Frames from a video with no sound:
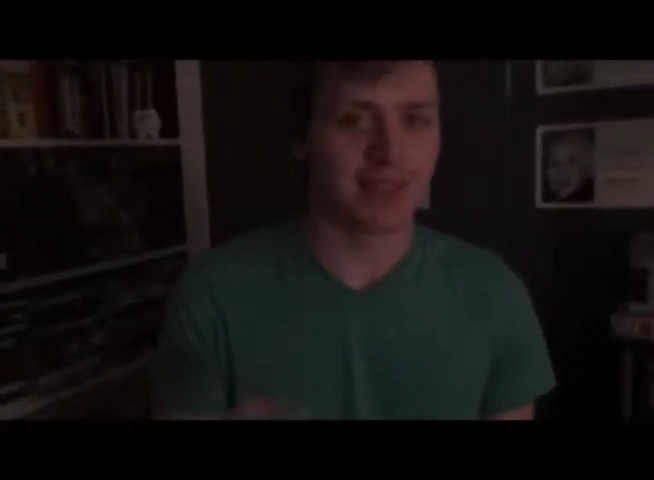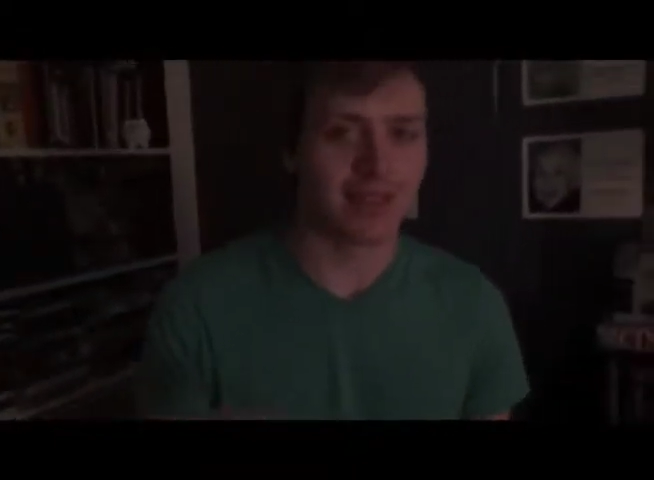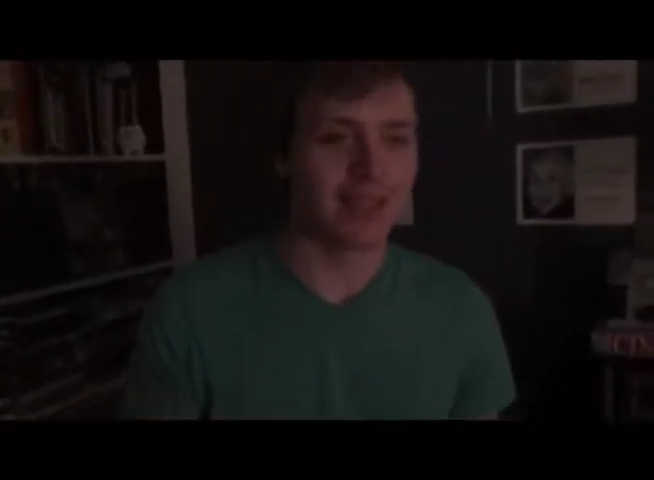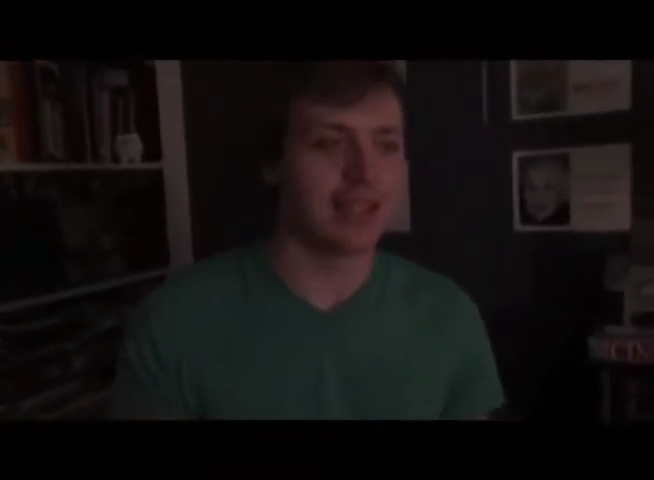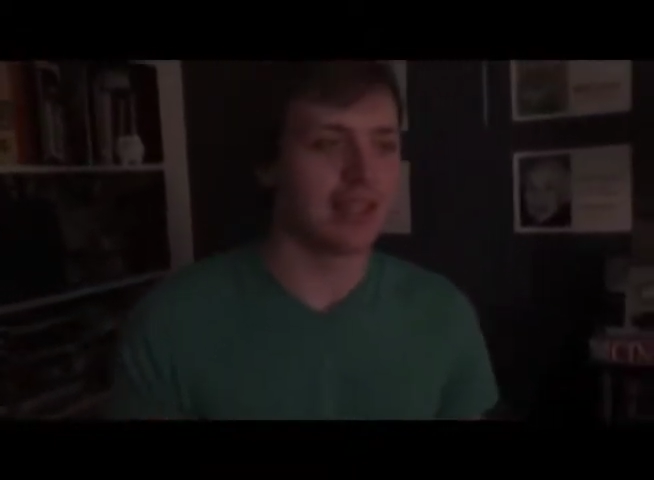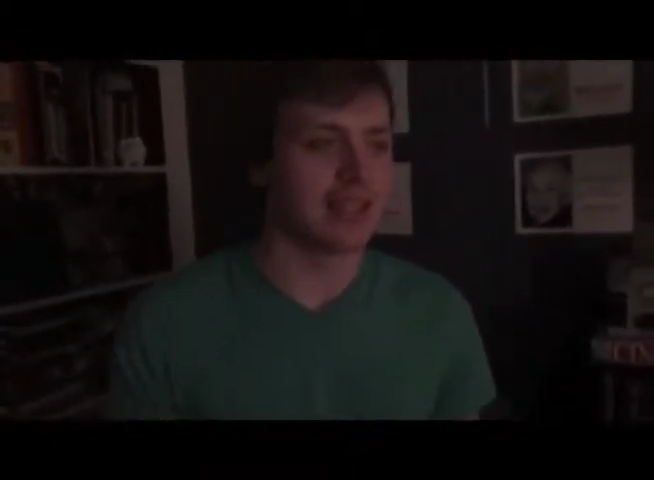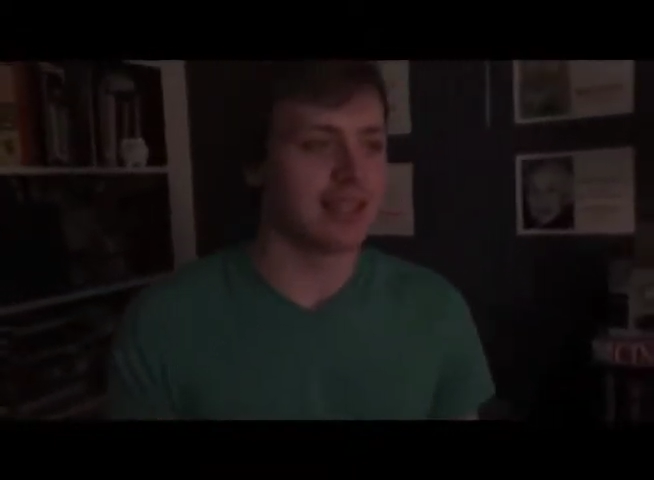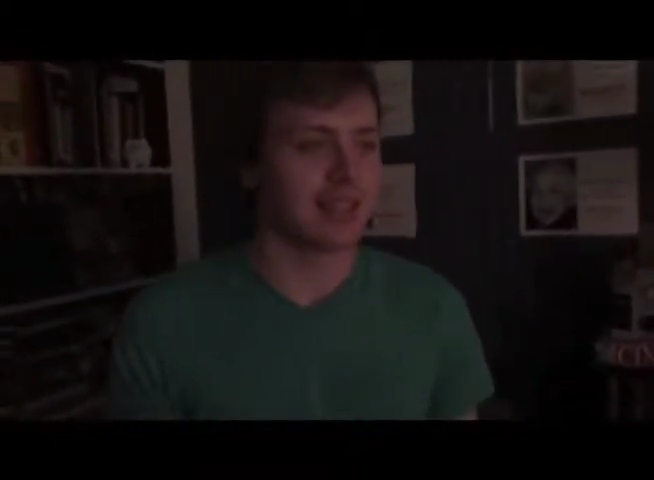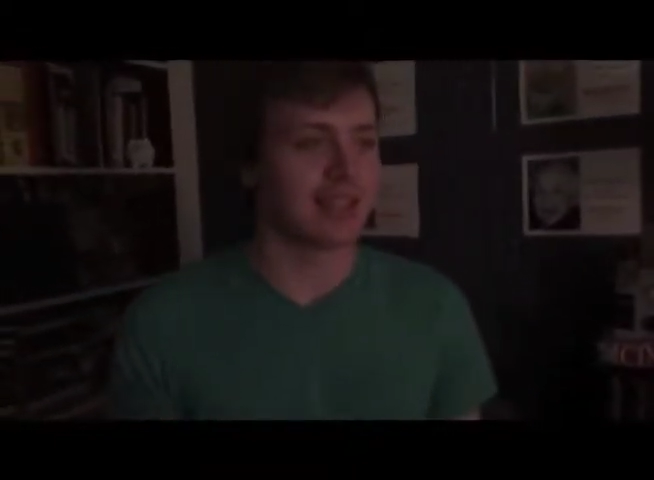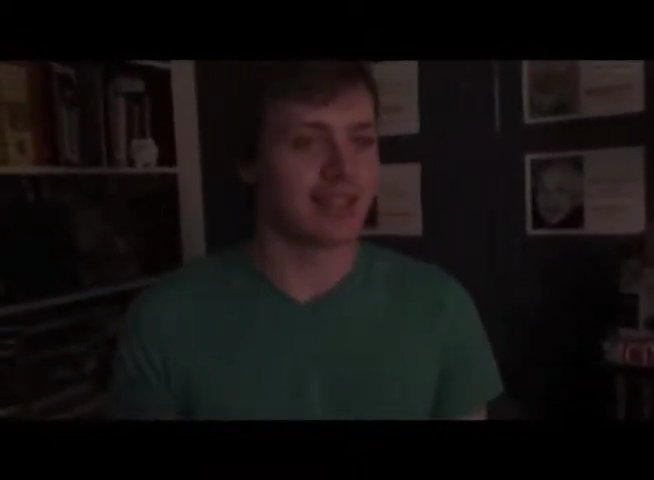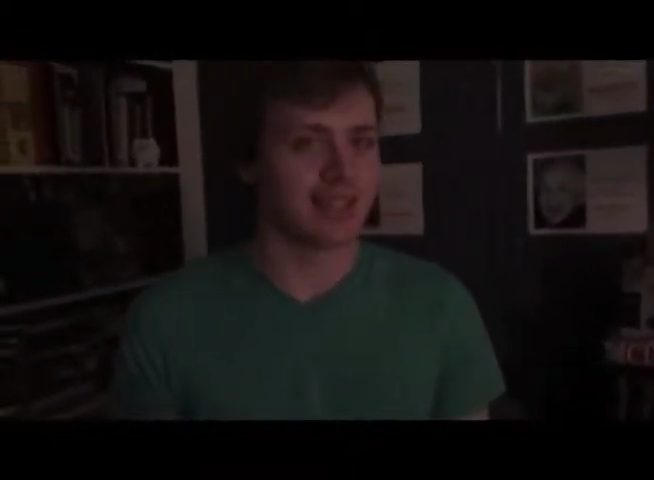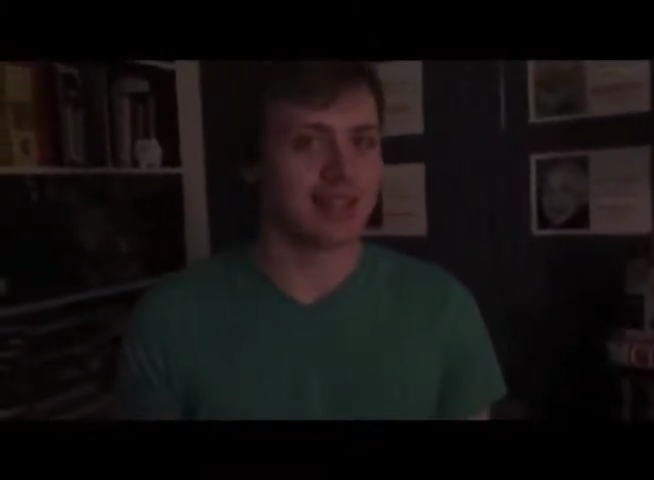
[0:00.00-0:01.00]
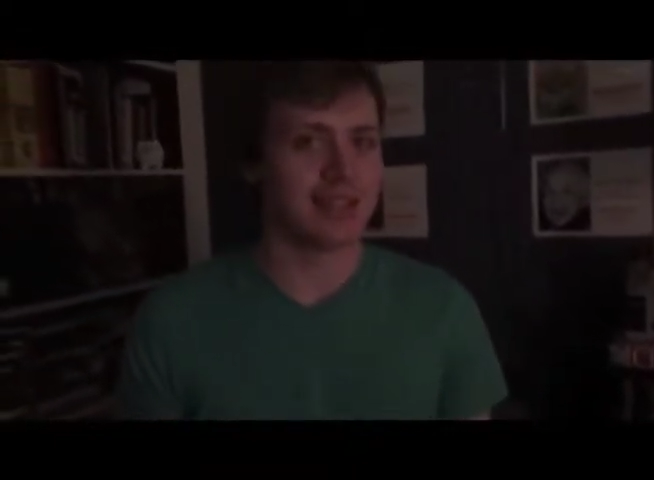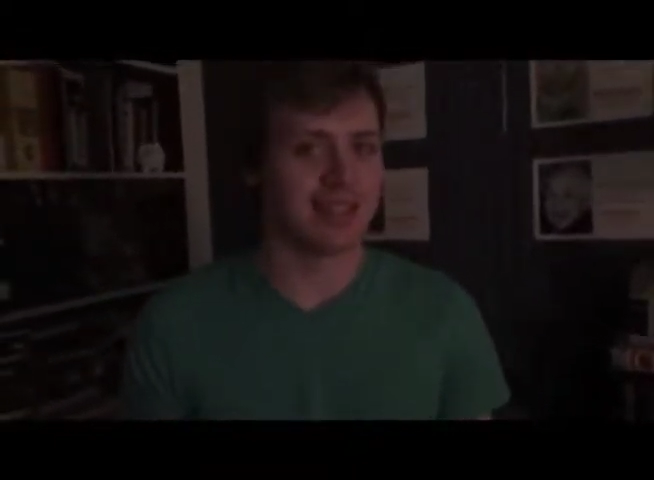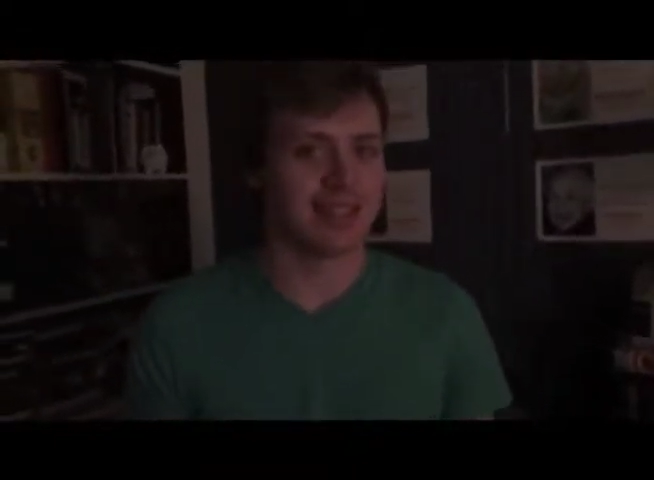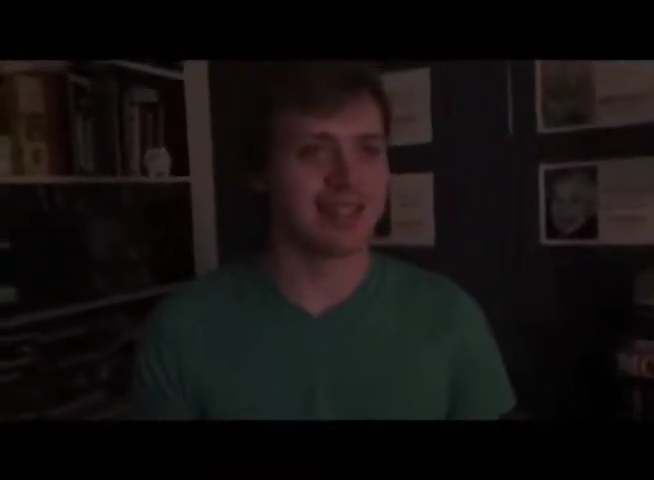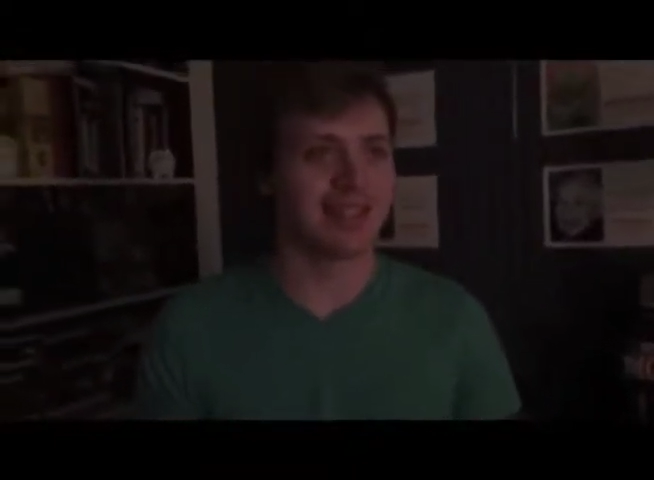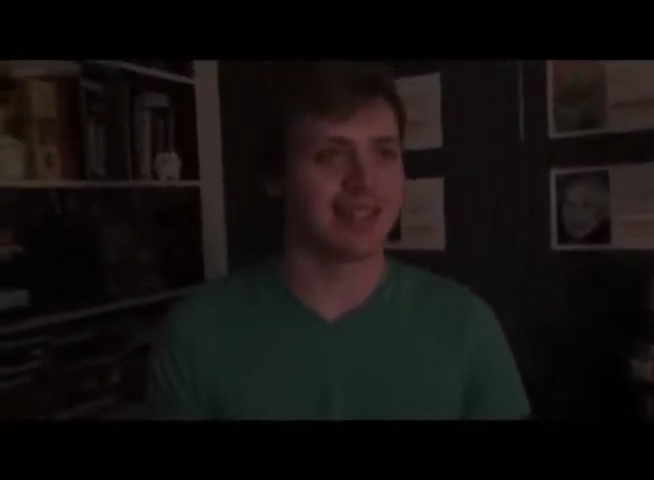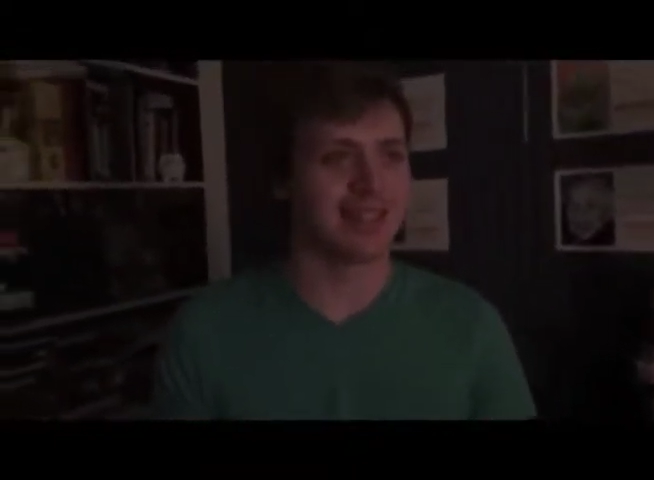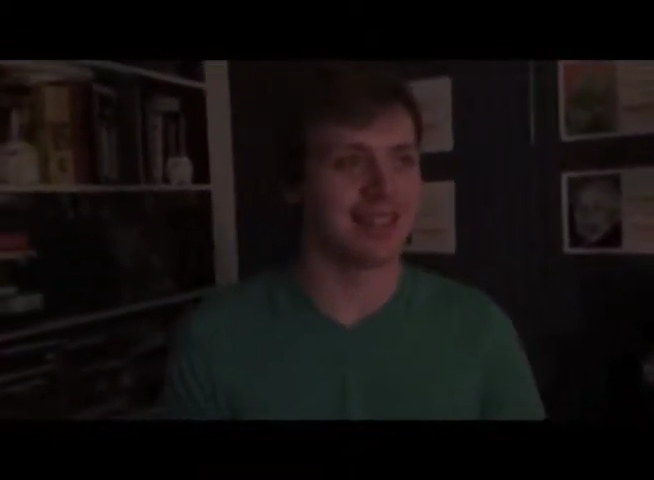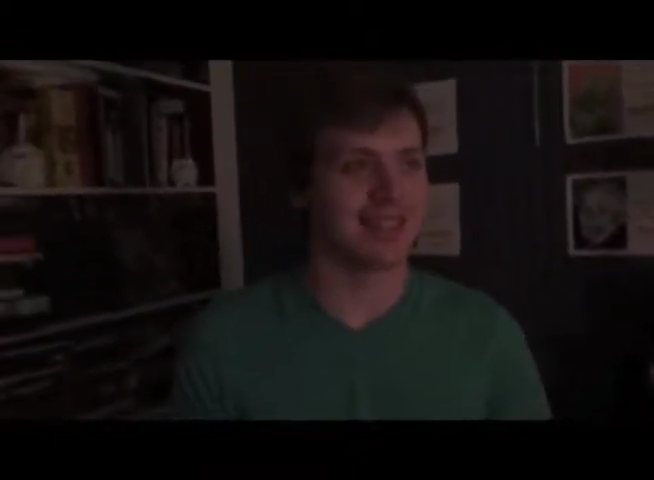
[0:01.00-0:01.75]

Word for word: It's actually a reference to one of my older movies.